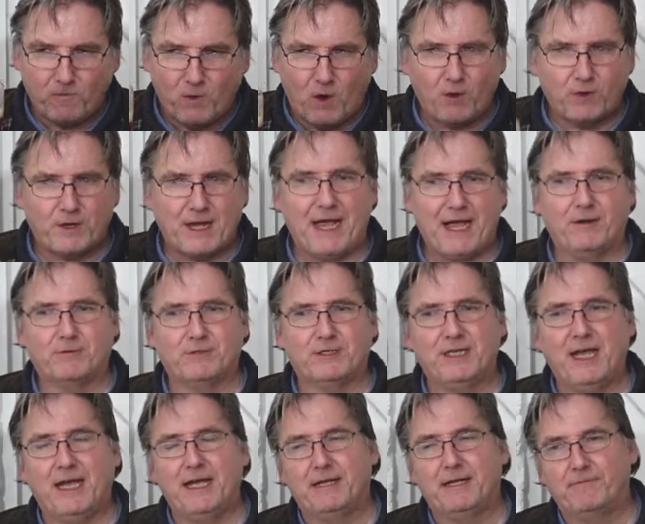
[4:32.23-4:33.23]
Okay, I'd
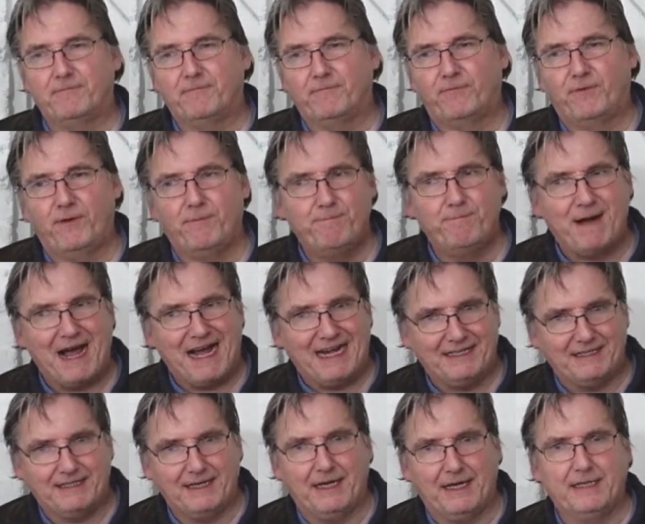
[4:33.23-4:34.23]
say for
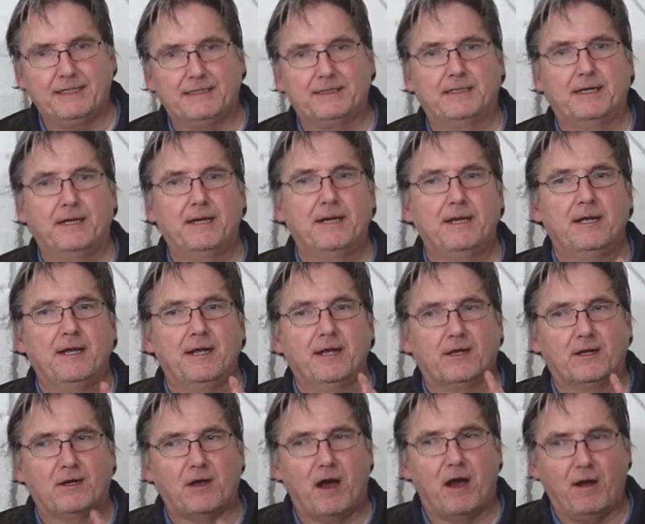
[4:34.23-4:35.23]
my taste,
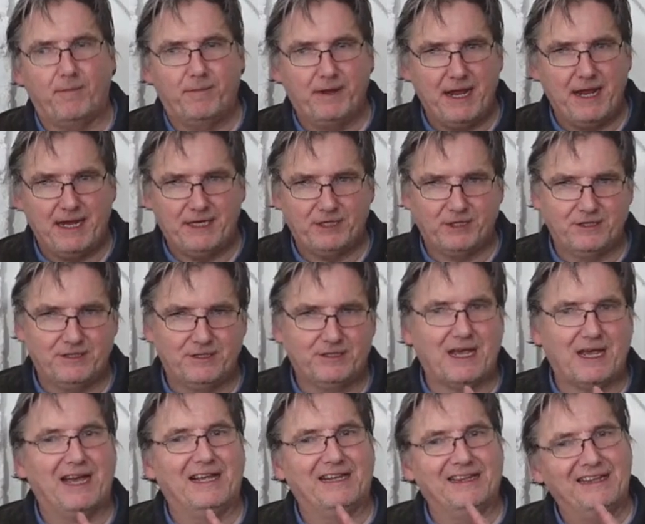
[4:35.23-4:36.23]
carbonation's
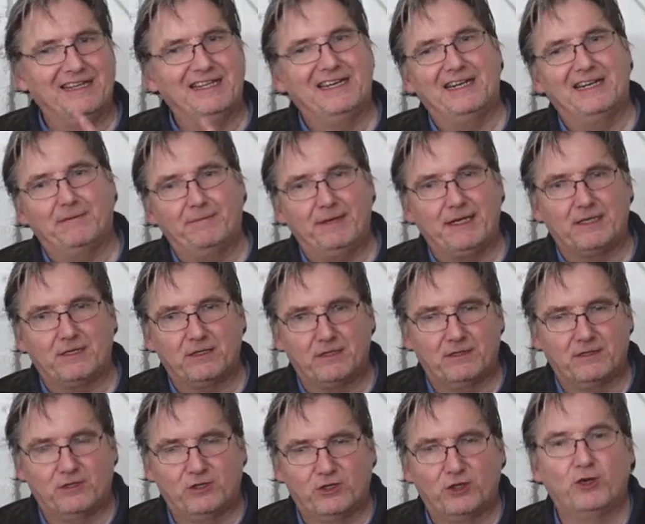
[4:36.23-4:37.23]
a little bit
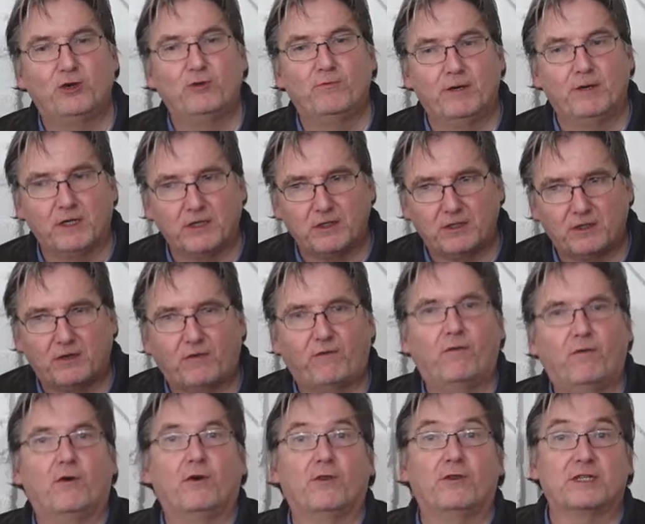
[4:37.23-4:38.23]
too much
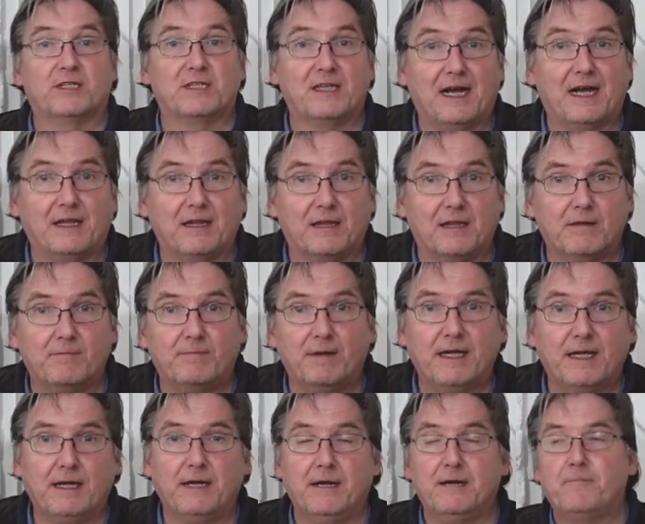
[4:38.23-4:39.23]
for the style of the
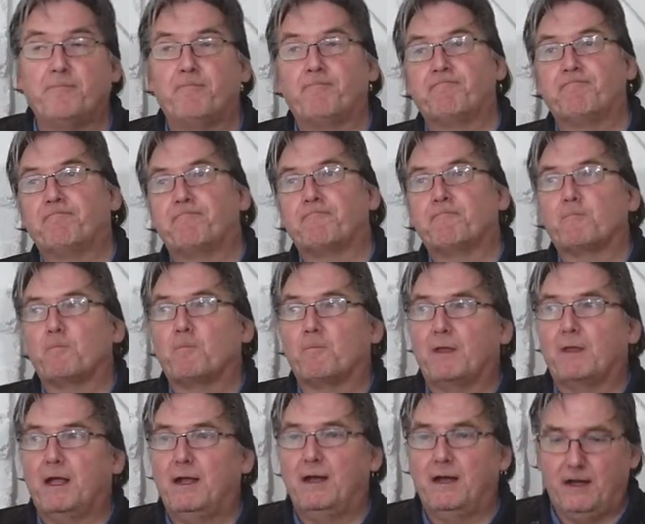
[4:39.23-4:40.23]
beer.
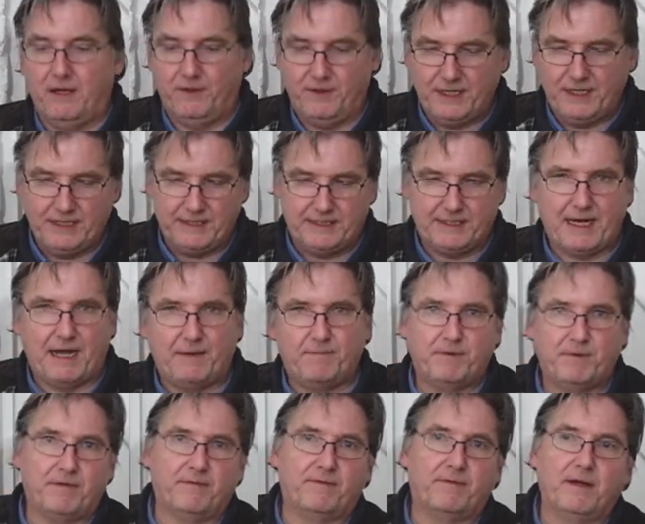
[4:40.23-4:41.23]
Uh, these type
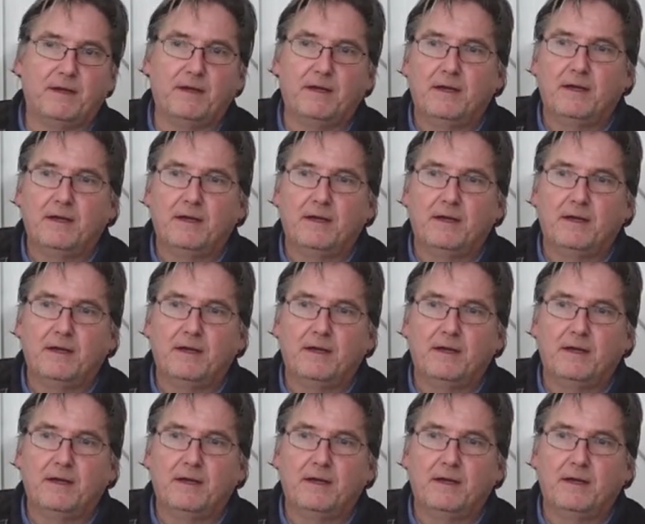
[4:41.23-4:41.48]
of